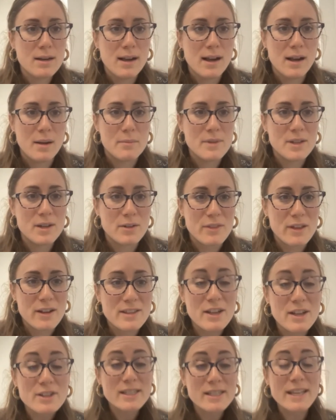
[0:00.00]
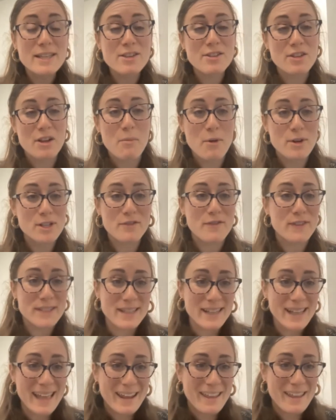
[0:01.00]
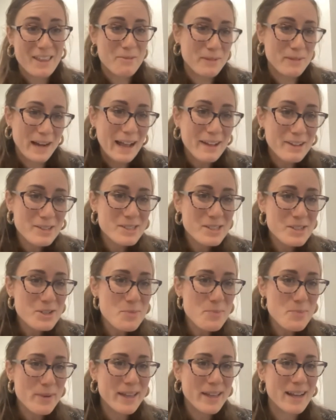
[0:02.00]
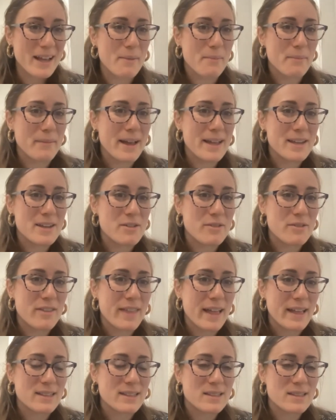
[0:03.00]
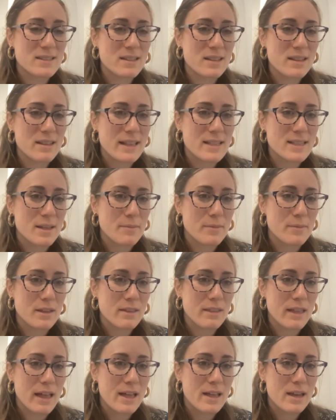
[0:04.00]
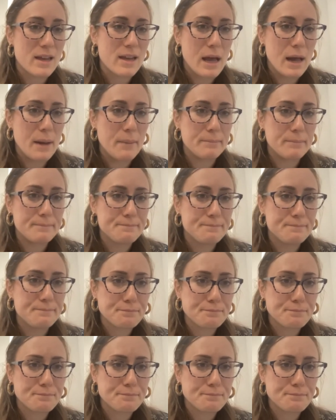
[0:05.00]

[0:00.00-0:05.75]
um, you know, their their stencils are more sophisticated than what I could do, but um, I know that that's that's something that um,